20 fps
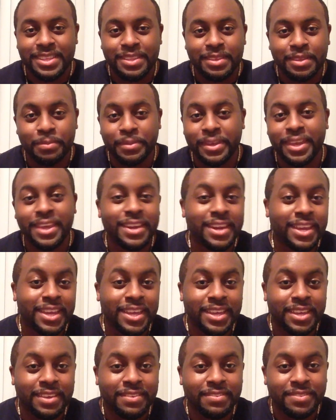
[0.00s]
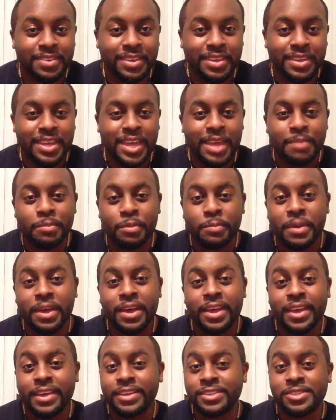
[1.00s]
the beginning of
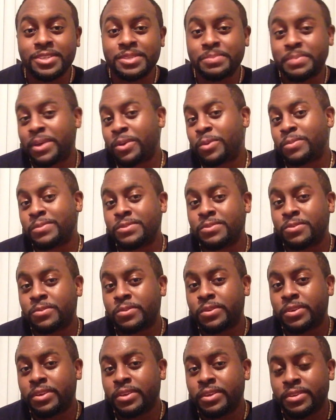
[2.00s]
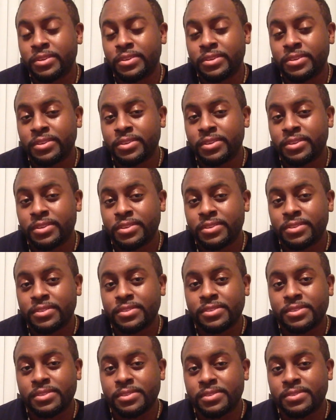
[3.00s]
MMI as just my own story
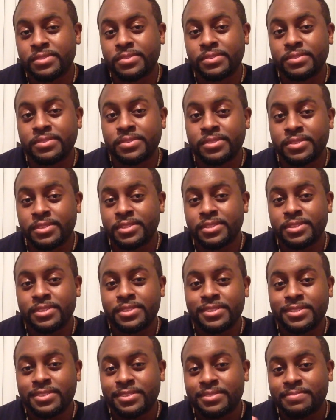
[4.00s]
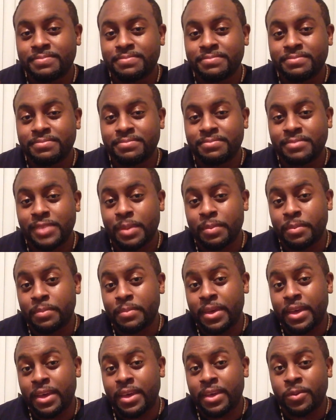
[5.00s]
to
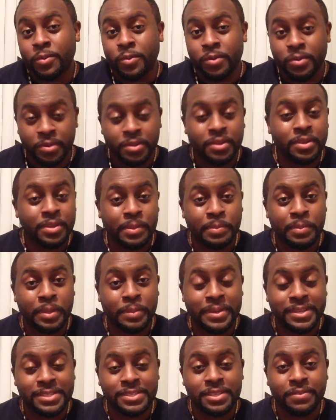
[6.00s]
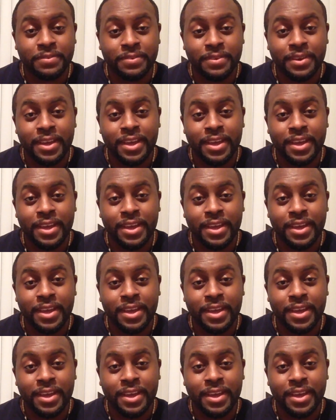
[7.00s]
MMI, or Me, Myself, and